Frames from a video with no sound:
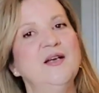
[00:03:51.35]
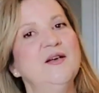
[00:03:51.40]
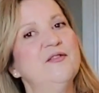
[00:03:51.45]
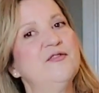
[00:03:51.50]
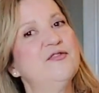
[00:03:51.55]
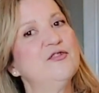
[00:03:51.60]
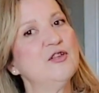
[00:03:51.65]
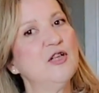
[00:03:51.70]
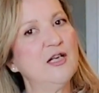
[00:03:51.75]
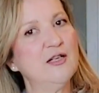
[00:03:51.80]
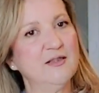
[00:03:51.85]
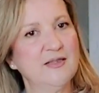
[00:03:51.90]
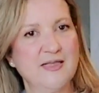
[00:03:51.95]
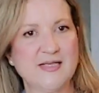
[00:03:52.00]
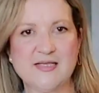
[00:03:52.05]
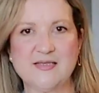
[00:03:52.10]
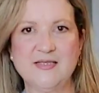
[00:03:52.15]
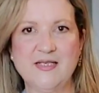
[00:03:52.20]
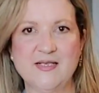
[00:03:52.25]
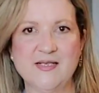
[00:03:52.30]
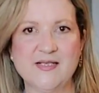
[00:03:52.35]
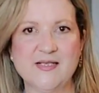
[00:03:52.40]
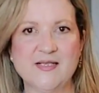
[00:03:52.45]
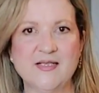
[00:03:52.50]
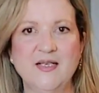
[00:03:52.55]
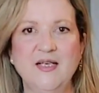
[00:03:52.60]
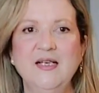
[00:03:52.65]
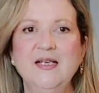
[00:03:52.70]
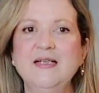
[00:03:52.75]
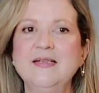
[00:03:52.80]

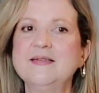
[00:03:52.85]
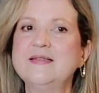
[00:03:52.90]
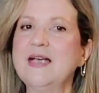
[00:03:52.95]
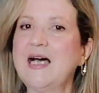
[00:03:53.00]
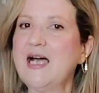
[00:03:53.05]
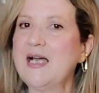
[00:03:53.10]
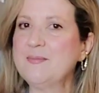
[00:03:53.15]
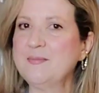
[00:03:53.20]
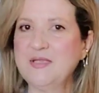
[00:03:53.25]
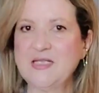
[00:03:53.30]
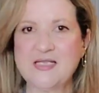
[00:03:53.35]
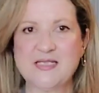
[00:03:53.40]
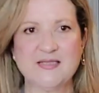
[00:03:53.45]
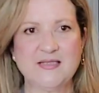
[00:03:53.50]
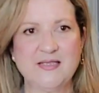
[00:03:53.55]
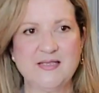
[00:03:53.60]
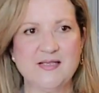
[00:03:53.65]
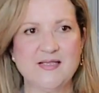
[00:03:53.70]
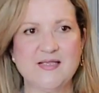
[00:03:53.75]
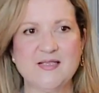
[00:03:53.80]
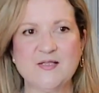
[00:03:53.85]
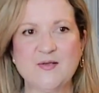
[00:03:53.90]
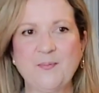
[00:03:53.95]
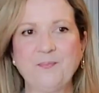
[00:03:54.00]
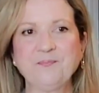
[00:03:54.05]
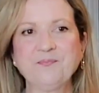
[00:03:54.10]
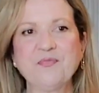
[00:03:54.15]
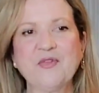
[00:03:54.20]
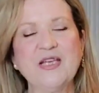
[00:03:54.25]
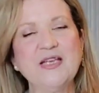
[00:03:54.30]
flawlessness, timelessness,
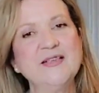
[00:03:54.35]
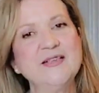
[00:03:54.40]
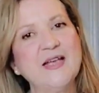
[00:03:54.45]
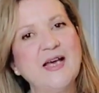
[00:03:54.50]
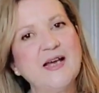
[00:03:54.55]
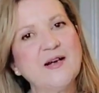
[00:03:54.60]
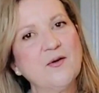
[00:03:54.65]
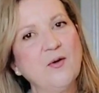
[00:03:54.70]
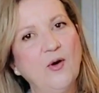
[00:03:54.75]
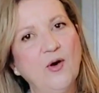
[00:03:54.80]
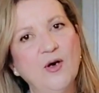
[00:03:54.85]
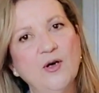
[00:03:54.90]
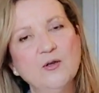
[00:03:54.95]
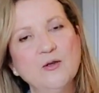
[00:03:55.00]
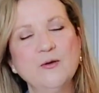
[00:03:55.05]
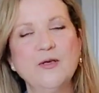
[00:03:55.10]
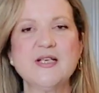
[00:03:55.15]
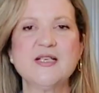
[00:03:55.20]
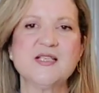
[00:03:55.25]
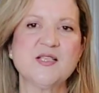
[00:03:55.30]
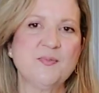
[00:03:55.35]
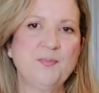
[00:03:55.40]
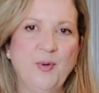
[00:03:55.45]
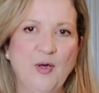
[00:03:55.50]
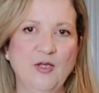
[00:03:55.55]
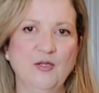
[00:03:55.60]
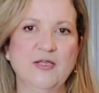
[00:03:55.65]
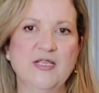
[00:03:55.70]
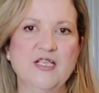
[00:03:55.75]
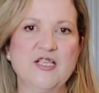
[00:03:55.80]
and are always
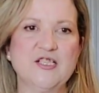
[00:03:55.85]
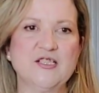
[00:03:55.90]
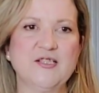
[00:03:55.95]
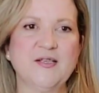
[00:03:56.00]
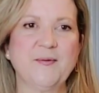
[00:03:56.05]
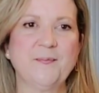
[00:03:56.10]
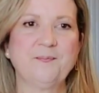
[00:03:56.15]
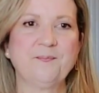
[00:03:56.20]
polished.